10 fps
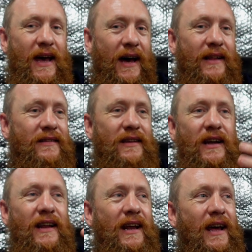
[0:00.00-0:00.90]
ants are
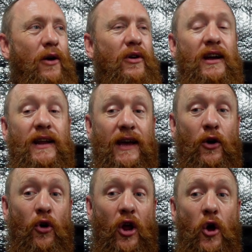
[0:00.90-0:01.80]
going to get out, going to get
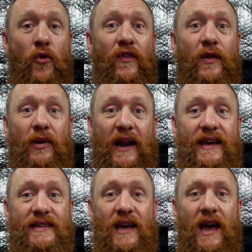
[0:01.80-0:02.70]
all over the
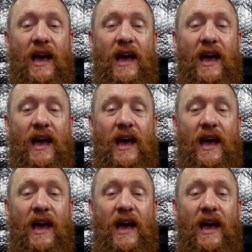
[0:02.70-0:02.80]
place.